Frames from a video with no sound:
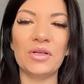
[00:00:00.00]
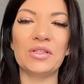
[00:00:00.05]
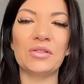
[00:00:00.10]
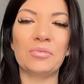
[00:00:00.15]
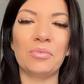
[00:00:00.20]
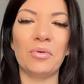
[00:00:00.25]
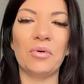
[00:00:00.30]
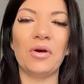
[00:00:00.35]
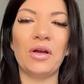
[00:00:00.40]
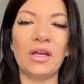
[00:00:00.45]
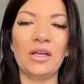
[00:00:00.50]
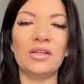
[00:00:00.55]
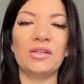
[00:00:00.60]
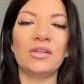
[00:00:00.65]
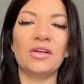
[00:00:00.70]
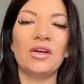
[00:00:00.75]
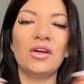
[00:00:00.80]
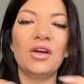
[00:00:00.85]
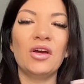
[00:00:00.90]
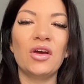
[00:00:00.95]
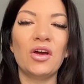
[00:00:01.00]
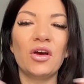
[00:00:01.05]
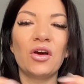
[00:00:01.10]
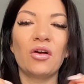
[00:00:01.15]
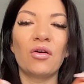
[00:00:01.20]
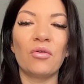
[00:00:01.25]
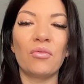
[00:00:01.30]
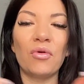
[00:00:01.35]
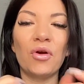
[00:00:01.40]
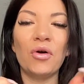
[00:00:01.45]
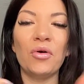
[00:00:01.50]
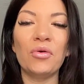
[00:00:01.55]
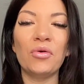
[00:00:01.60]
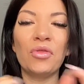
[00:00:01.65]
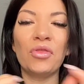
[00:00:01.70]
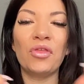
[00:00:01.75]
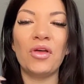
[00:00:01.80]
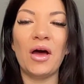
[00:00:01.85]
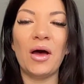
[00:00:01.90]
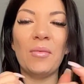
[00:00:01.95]
Wrist point,
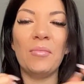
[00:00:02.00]
growth,